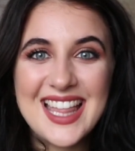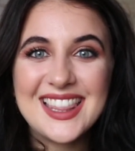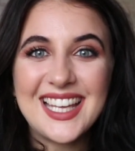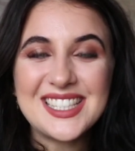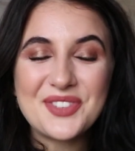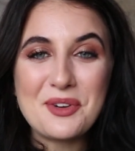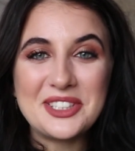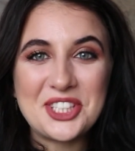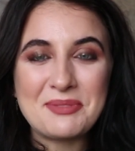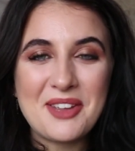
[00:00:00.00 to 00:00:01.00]
Thanks for
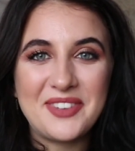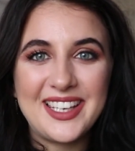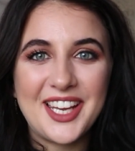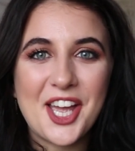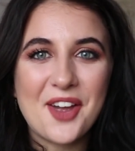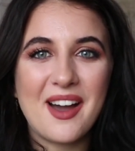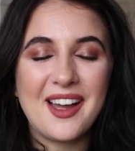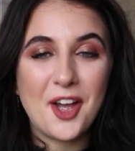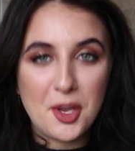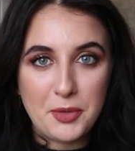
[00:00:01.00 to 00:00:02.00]
watching my video. I
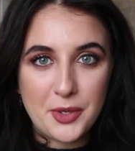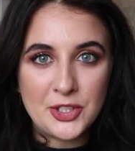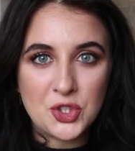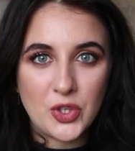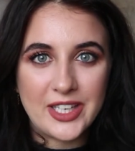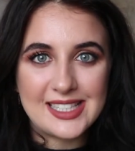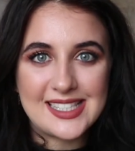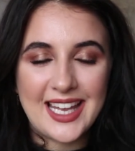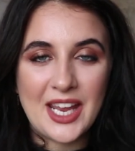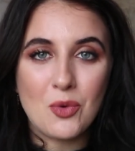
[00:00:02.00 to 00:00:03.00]
hope you enjoyed
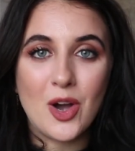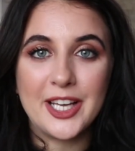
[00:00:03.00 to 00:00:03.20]
seeing what